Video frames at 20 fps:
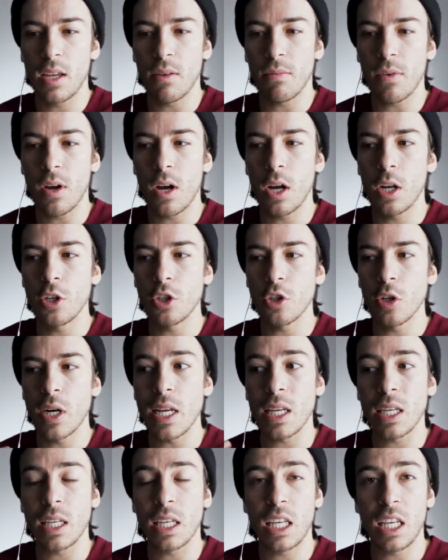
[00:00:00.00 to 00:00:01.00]
if
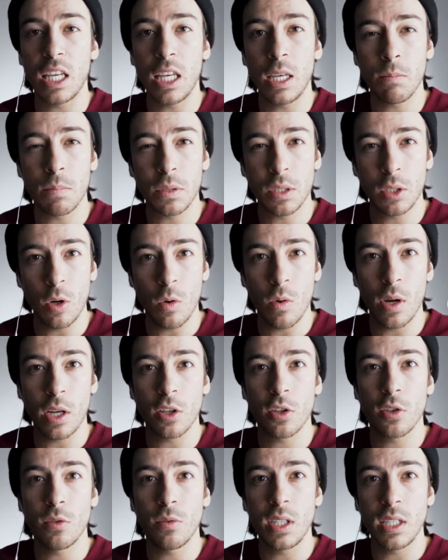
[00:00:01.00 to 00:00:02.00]
Andre keeps going
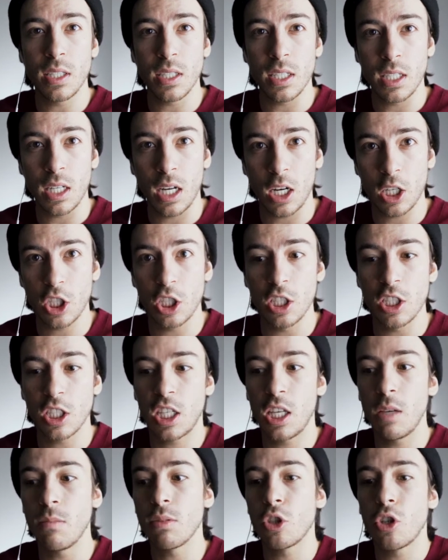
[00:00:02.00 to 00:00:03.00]
through these addictions,
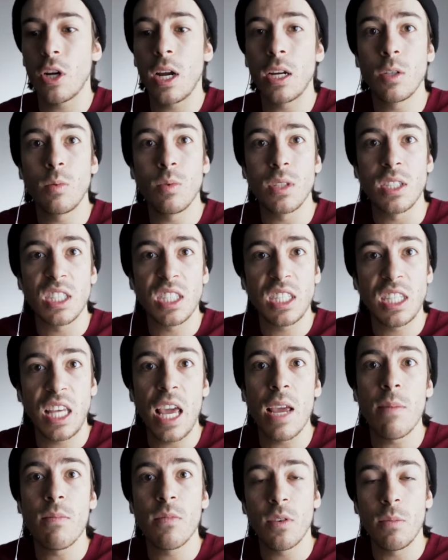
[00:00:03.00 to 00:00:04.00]
keeps trying to
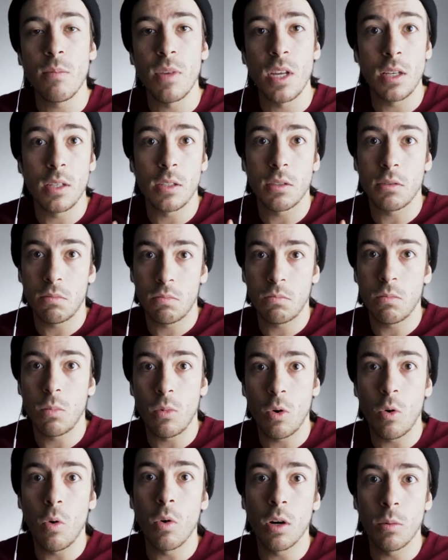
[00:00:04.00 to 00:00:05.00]
escape from his
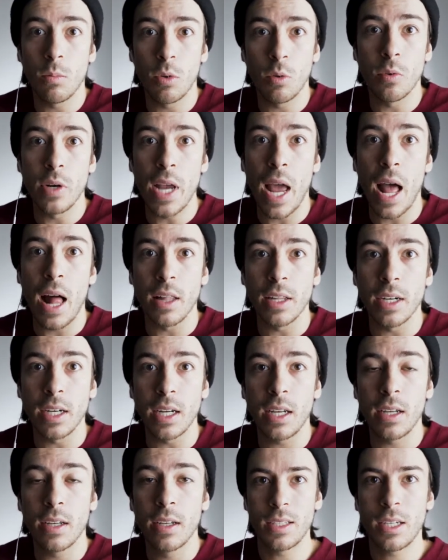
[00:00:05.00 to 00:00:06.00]
horrible
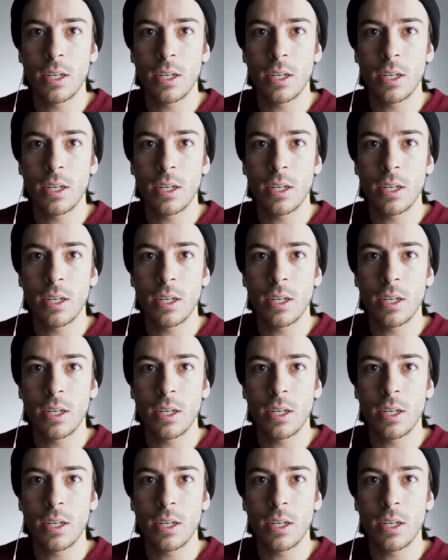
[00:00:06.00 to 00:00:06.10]
reality, it's